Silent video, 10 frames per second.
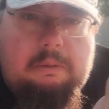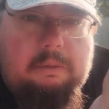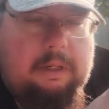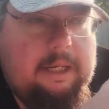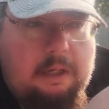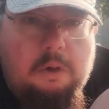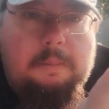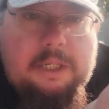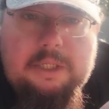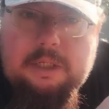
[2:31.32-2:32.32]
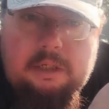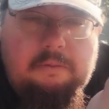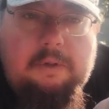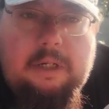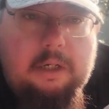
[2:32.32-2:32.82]
they got a whole bunch of
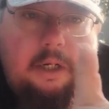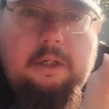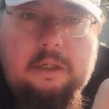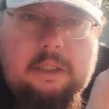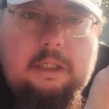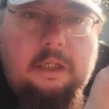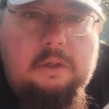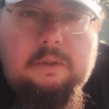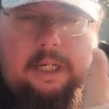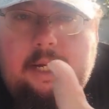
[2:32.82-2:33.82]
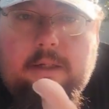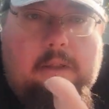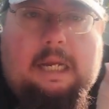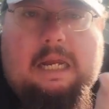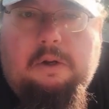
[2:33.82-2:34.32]
stuff in there other than clothes. I
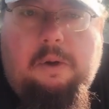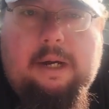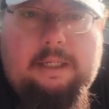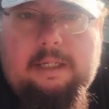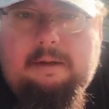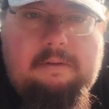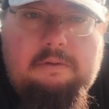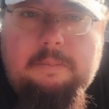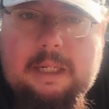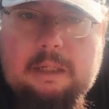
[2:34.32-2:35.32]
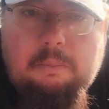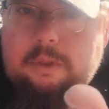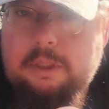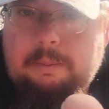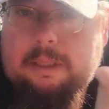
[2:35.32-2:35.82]
had no idea. I've never been in
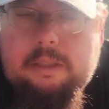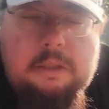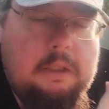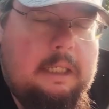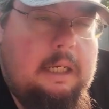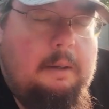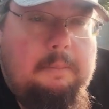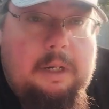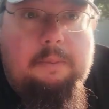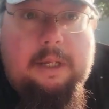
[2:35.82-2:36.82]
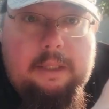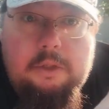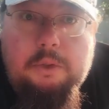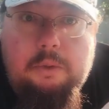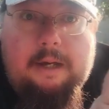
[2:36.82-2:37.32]
one of these places. But anyway, they
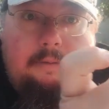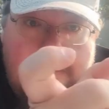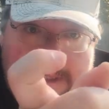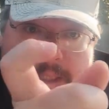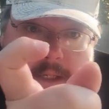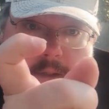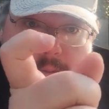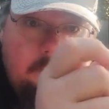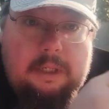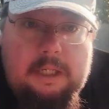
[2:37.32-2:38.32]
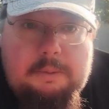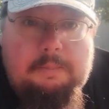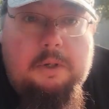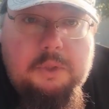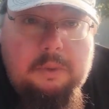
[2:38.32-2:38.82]
do have a really, really
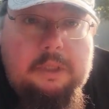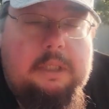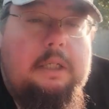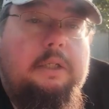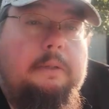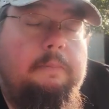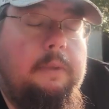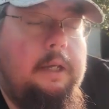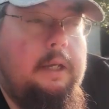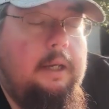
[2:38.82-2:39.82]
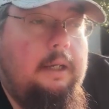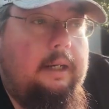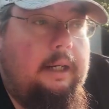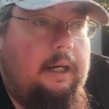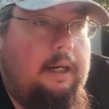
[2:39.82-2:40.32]
small toy section.
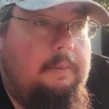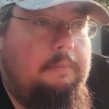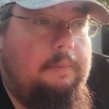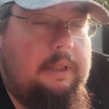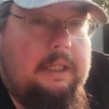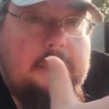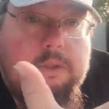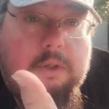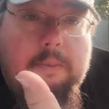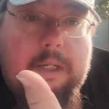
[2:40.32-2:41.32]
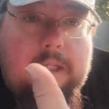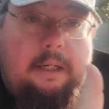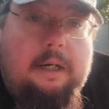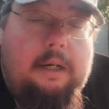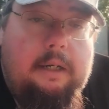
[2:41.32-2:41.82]
And so I went in
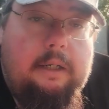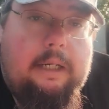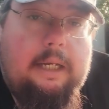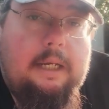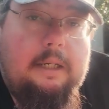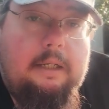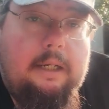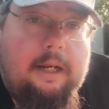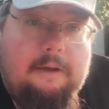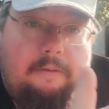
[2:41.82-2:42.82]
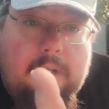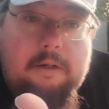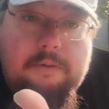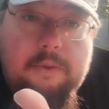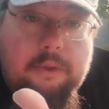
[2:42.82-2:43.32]
there and I
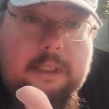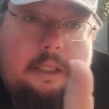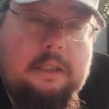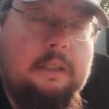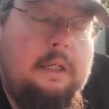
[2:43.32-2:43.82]
found a few things.